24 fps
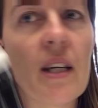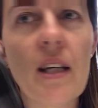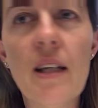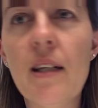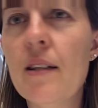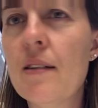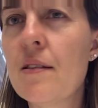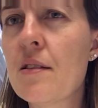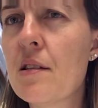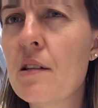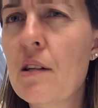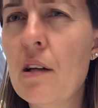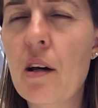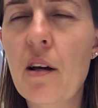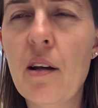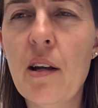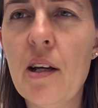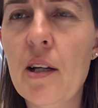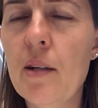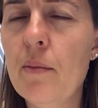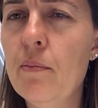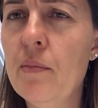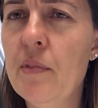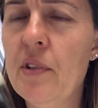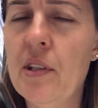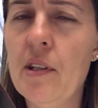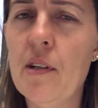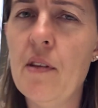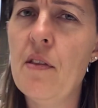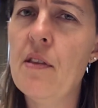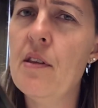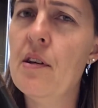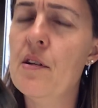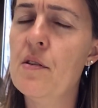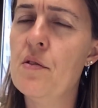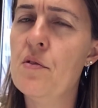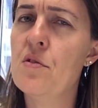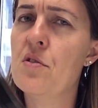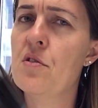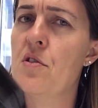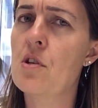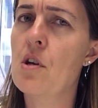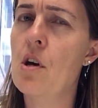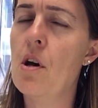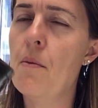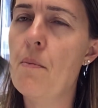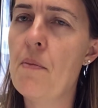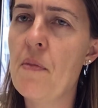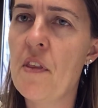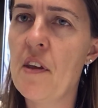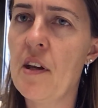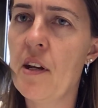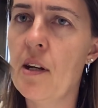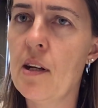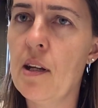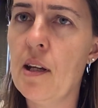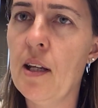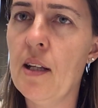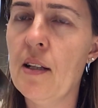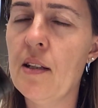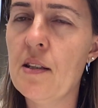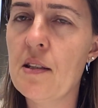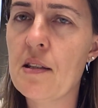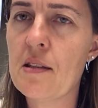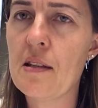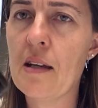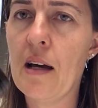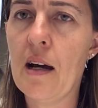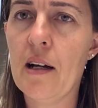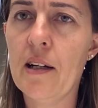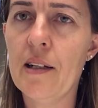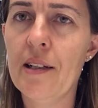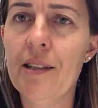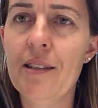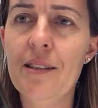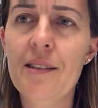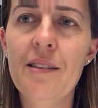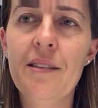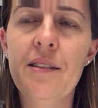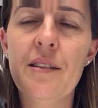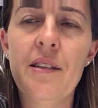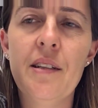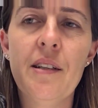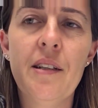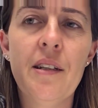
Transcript: It's not empty. There's something inside.